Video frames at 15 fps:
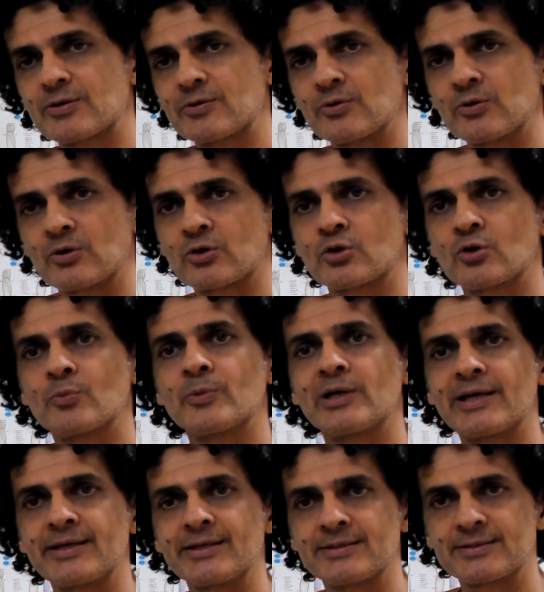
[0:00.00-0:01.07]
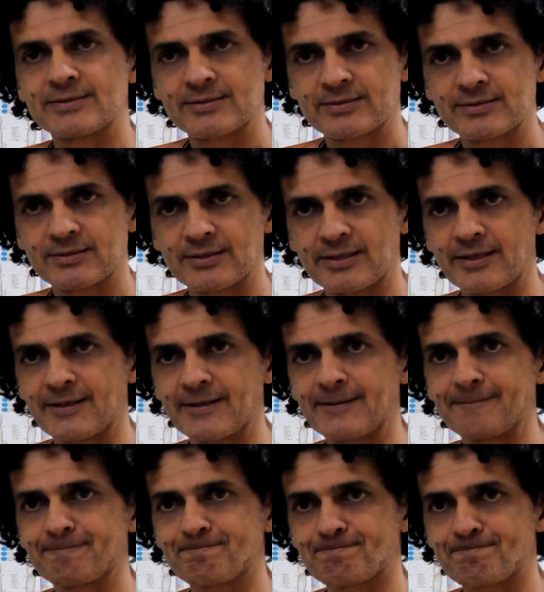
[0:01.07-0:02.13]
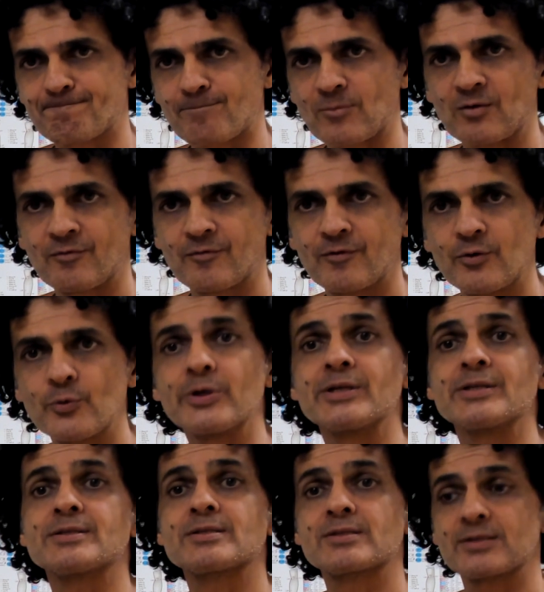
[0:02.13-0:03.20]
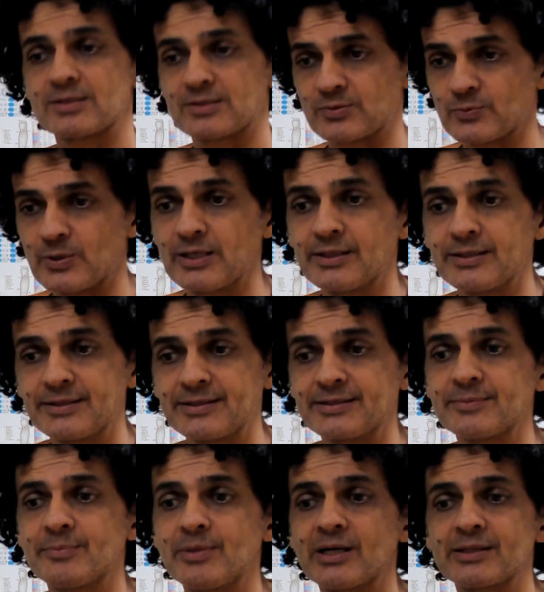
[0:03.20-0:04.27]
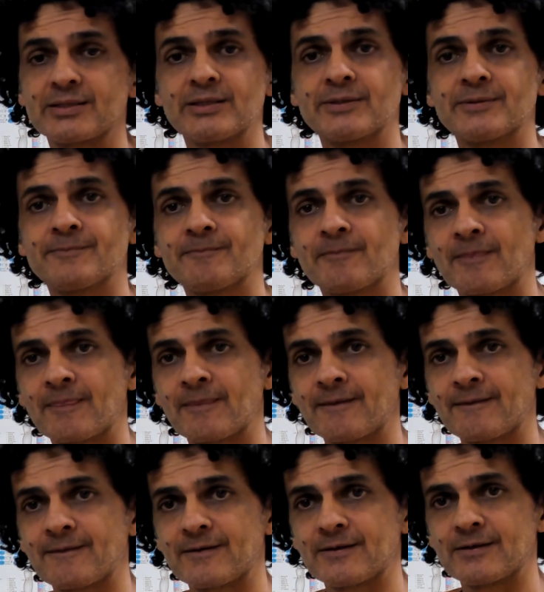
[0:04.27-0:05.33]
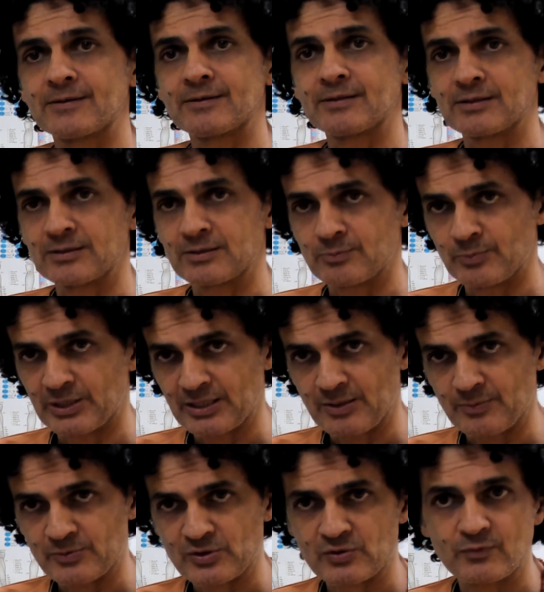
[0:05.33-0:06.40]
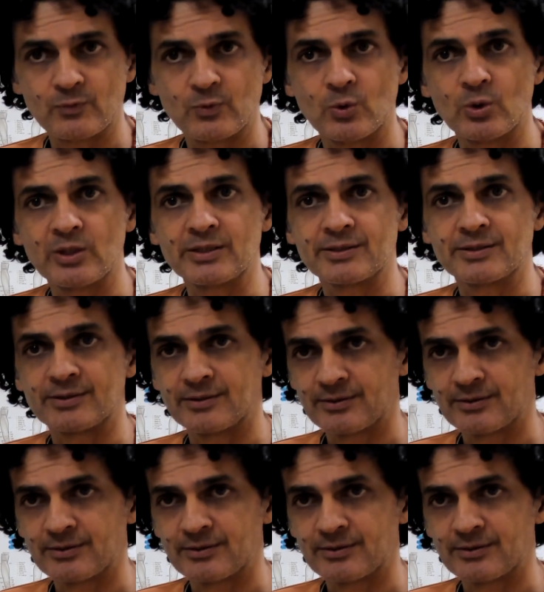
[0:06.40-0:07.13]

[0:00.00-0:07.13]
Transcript: you accumulate fluids as well in the body, and it becomes swollen